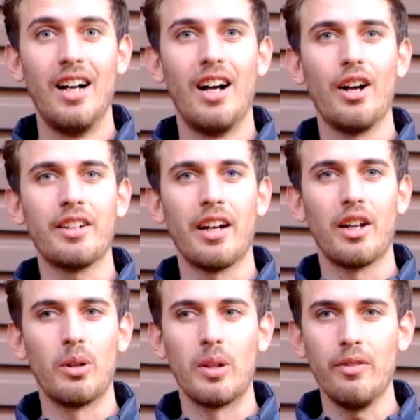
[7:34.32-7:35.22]
Okay,
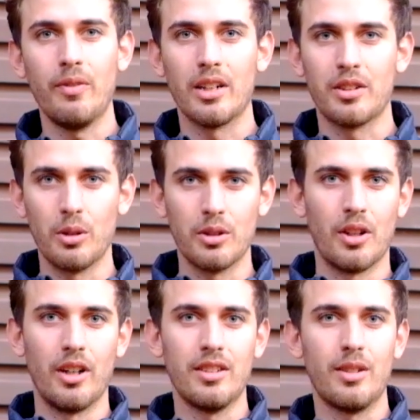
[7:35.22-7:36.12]
LF, now it's your
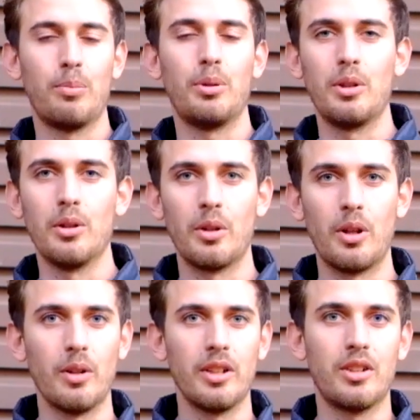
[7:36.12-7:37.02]
turn to put your
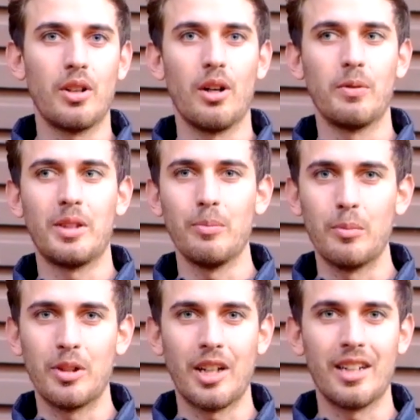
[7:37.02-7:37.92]
knowledge of simple
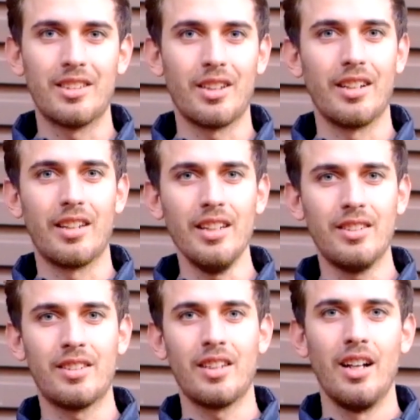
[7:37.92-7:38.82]
machines to the
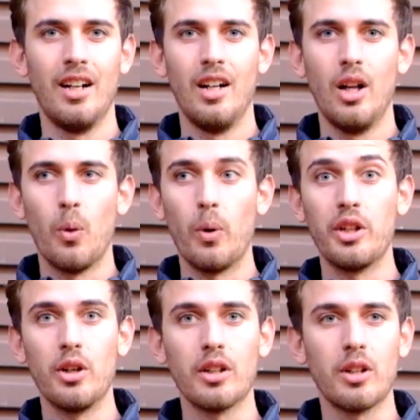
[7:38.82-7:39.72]
test, where
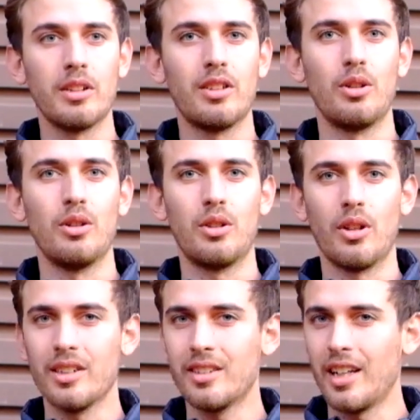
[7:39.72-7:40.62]
you're going to use your
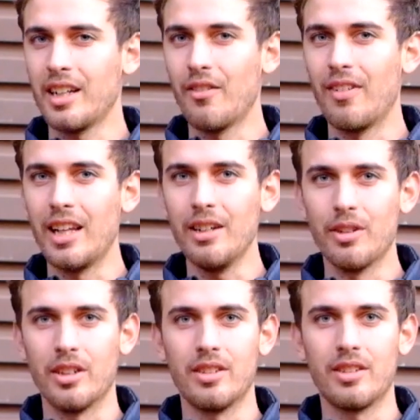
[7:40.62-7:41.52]
understanding of
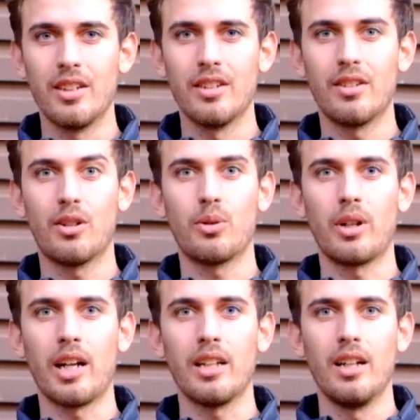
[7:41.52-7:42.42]
levers to
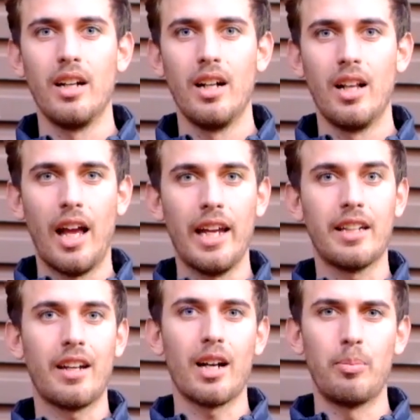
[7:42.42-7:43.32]
create a
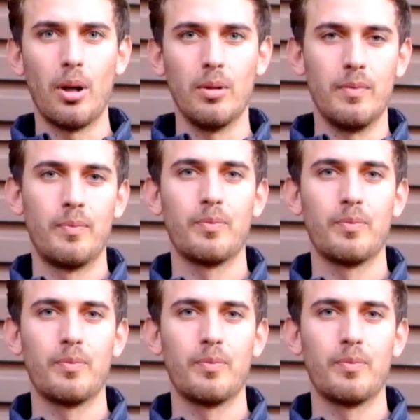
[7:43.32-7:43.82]
catapult.